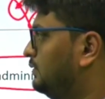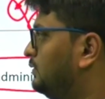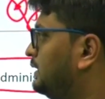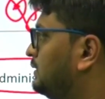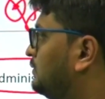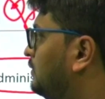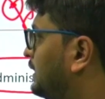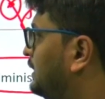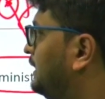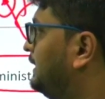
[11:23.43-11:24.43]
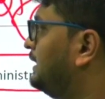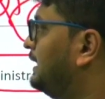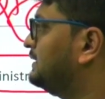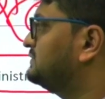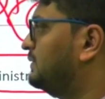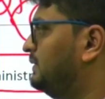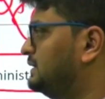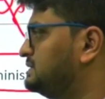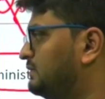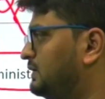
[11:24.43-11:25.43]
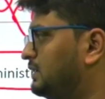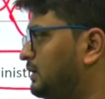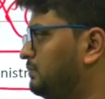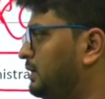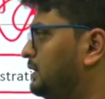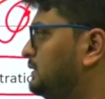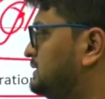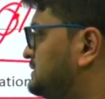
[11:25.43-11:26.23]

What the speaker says: Okay, so Regulating Act of 1773 made this